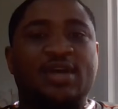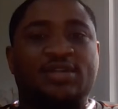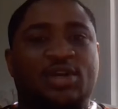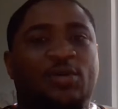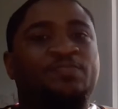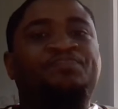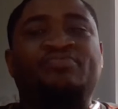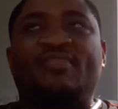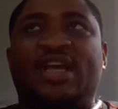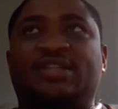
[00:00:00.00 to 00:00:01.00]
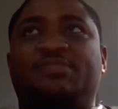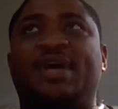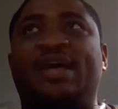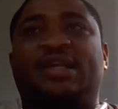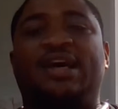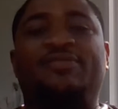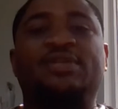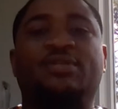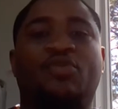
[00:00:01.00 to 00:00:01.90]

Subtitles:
So it's May 11th.